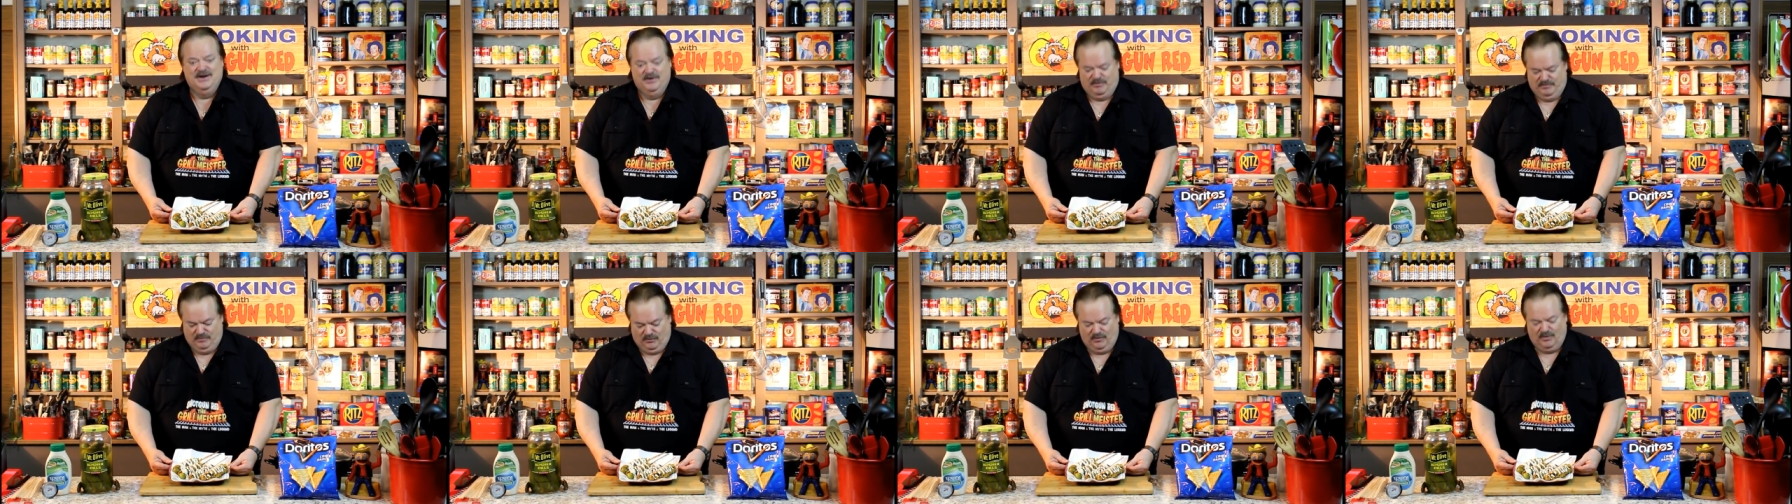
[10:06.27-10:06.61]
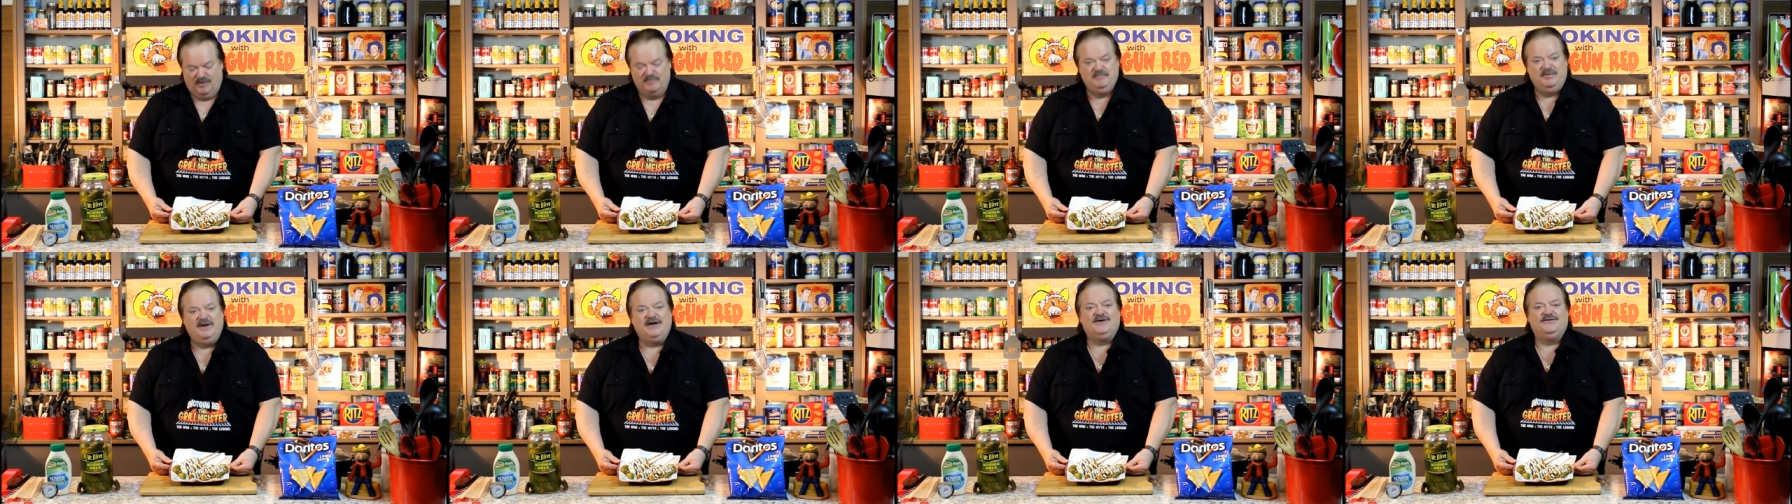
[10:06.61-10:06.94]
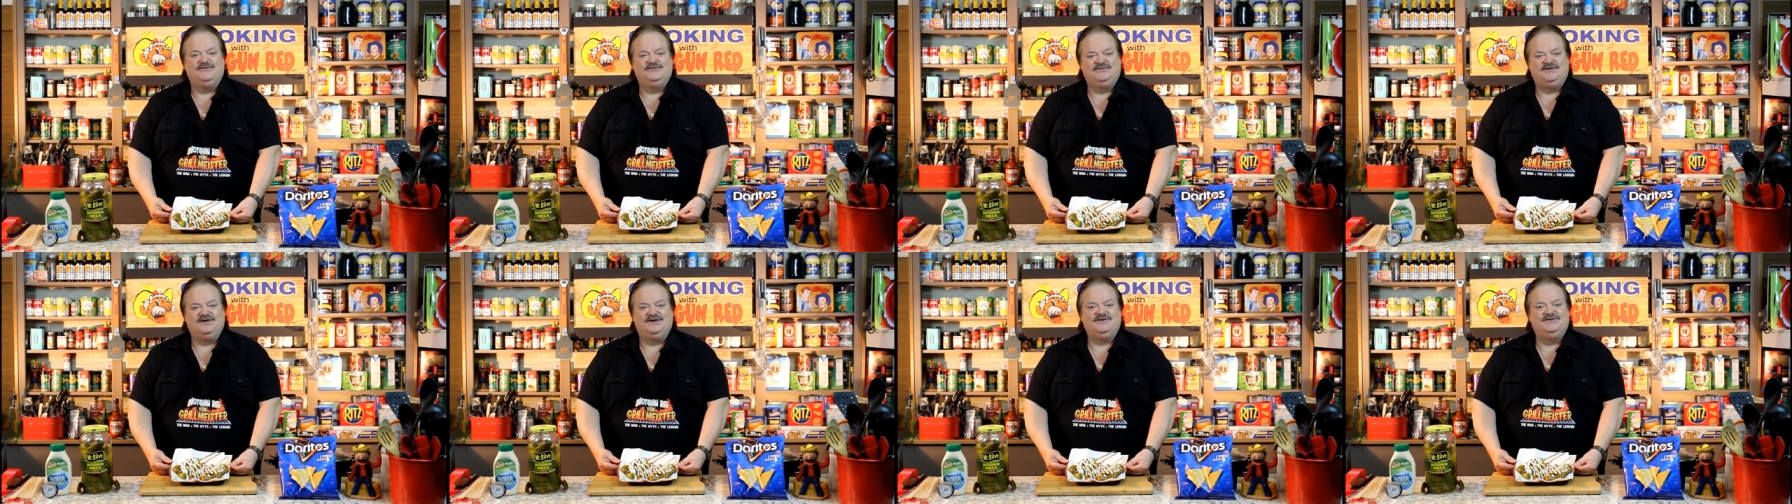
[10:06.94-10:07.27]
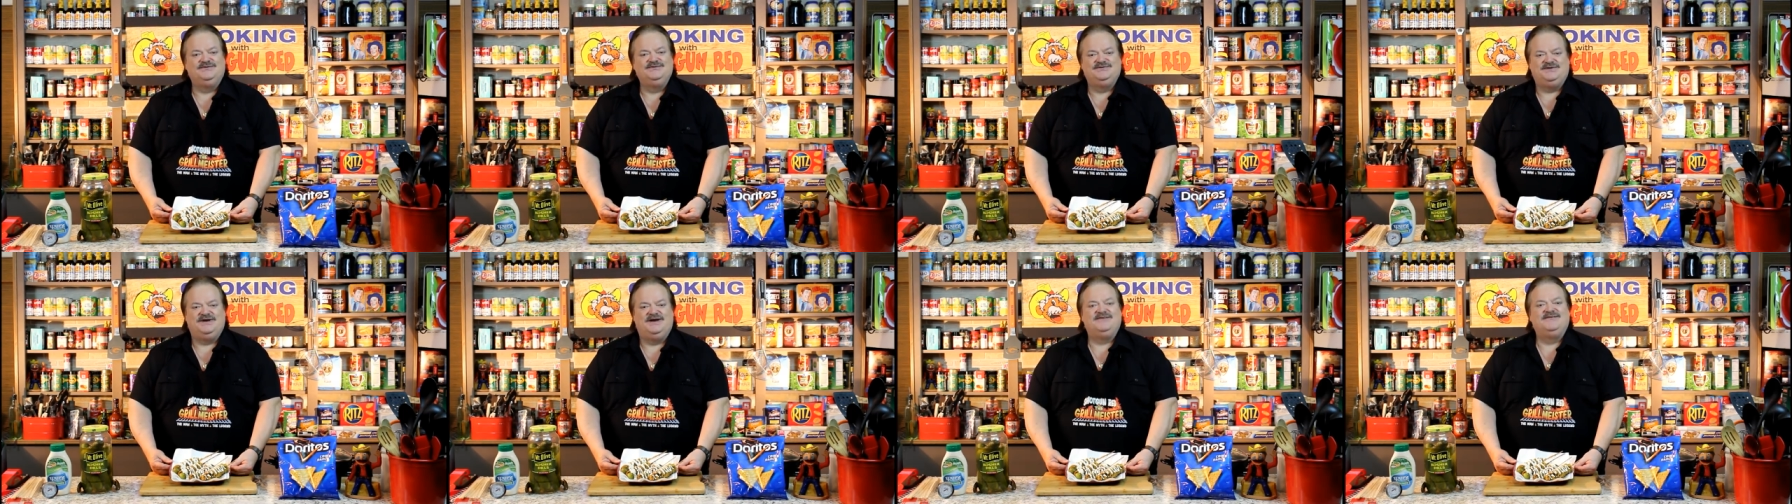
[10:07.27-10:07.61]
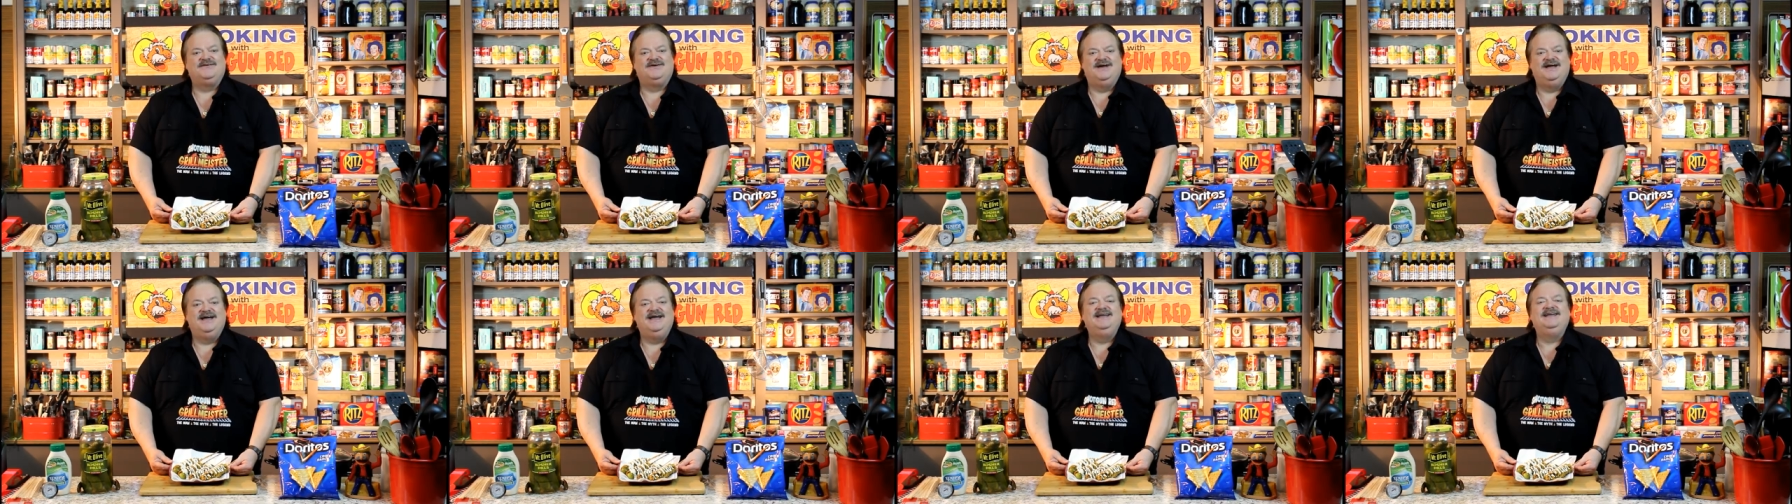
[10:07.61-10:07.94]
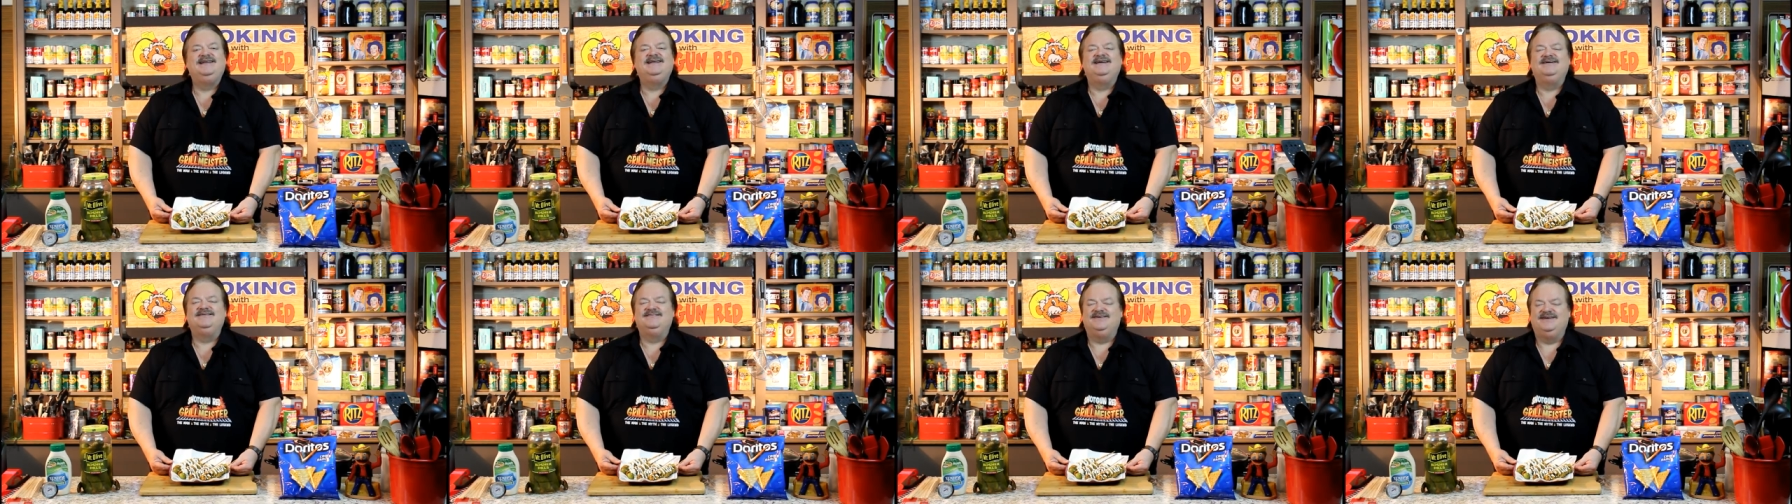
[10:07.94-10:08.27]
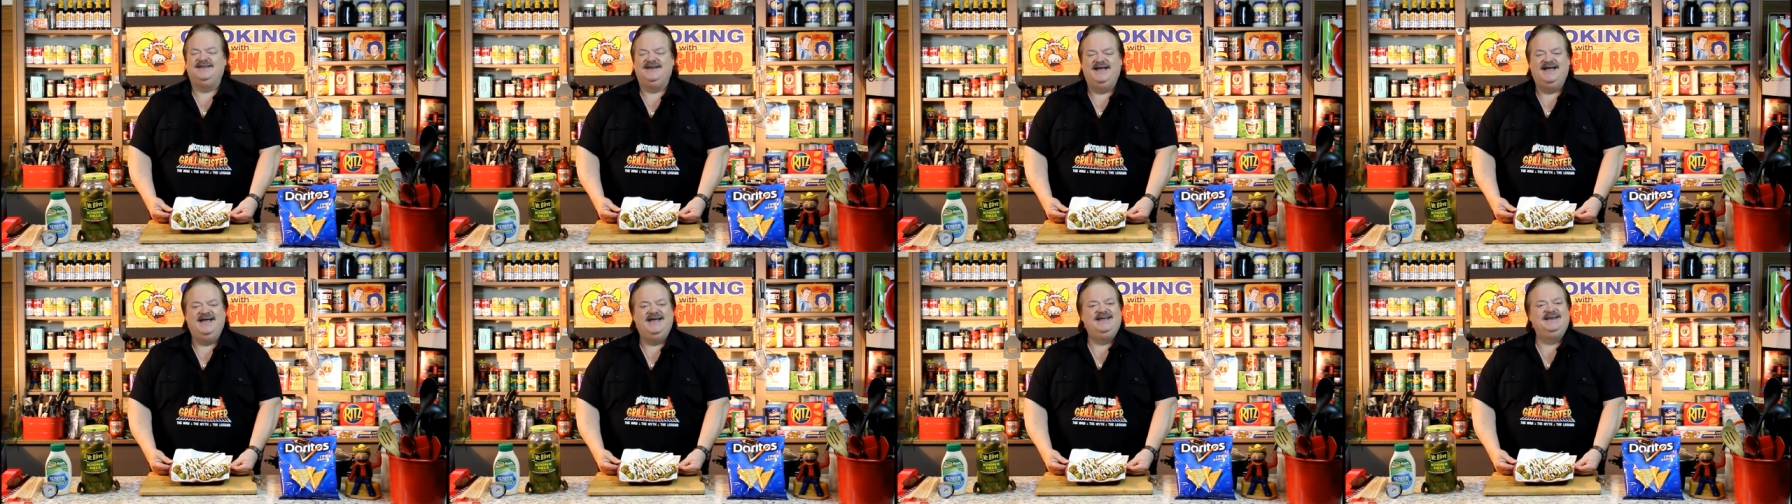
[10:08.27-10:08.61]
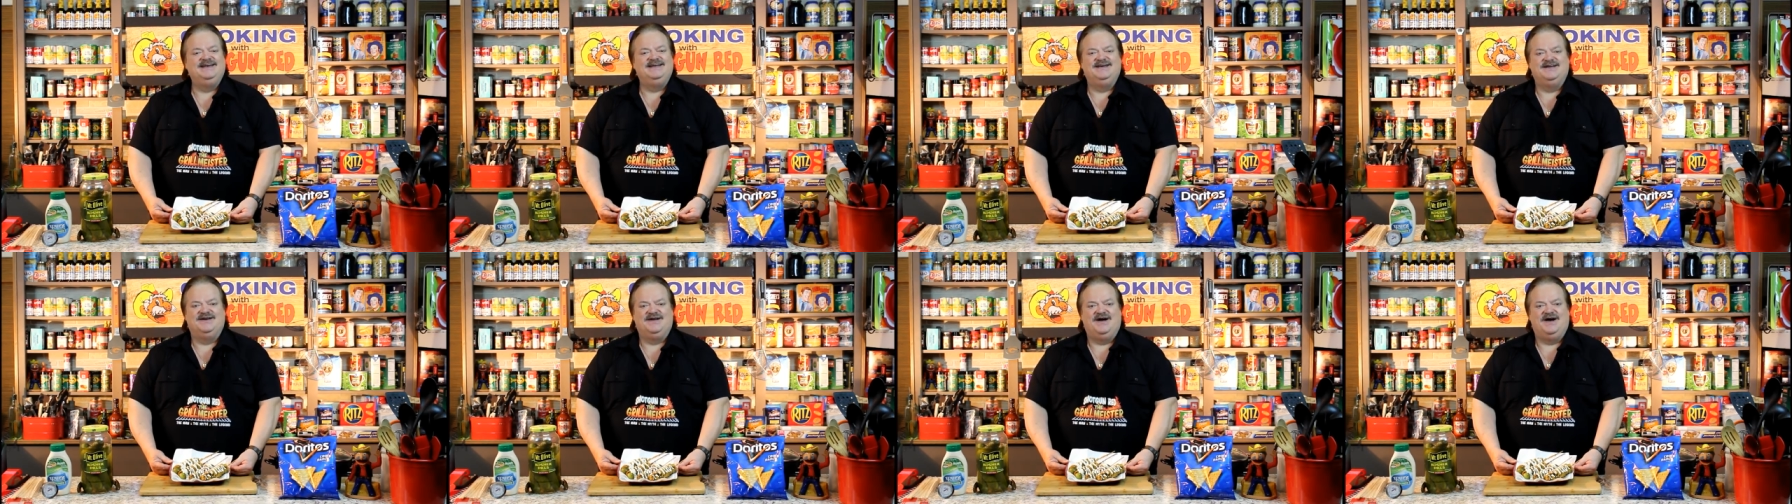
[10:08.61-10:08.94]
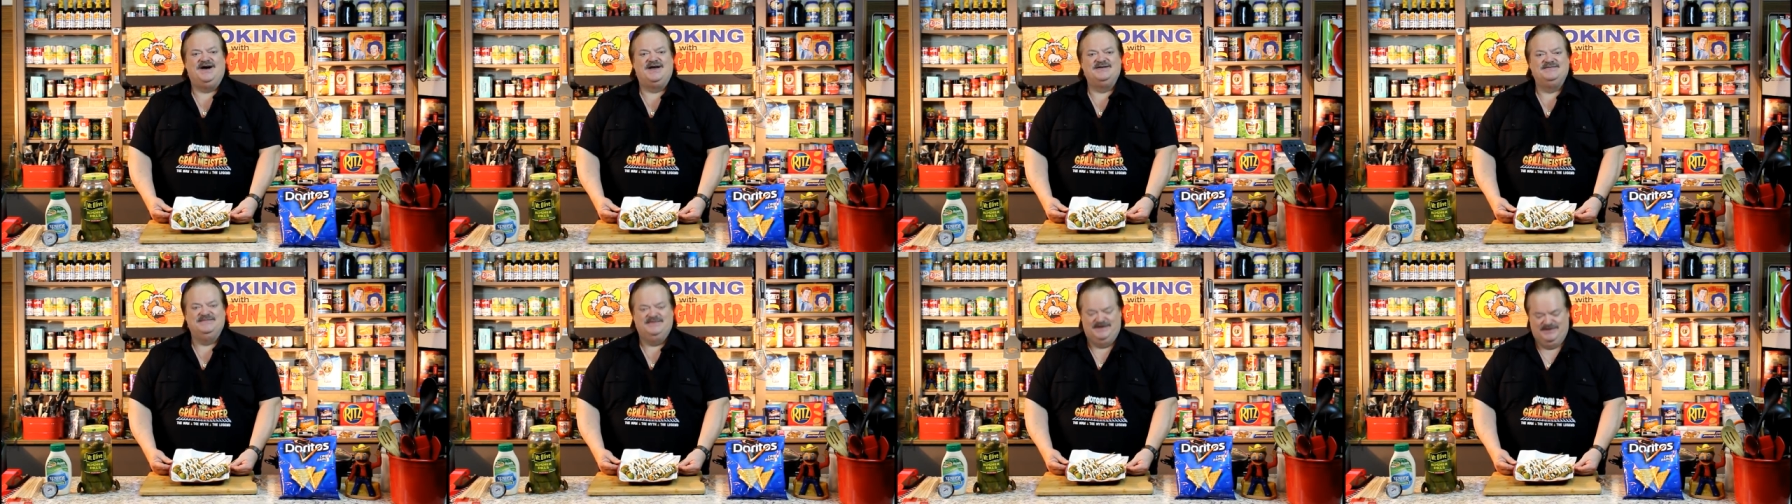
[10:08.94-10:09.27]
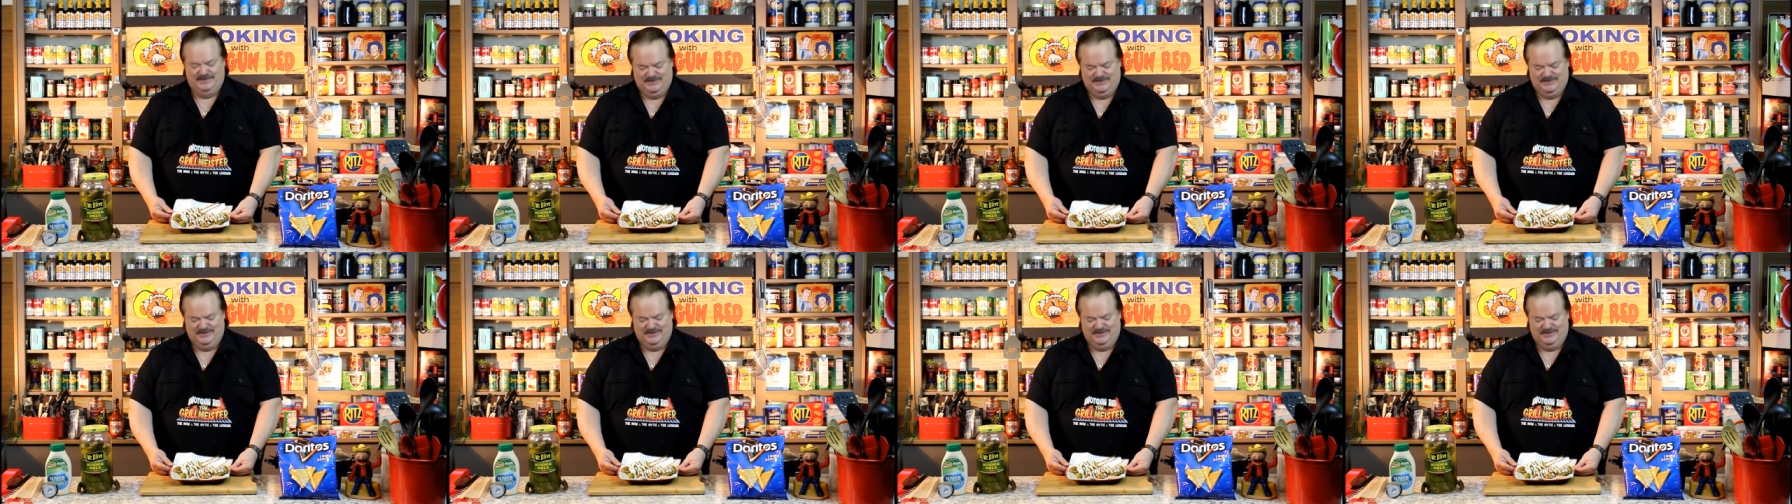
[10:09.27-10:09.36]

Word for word: or pickle sickles you ever ate? If it ain't, it ought to be.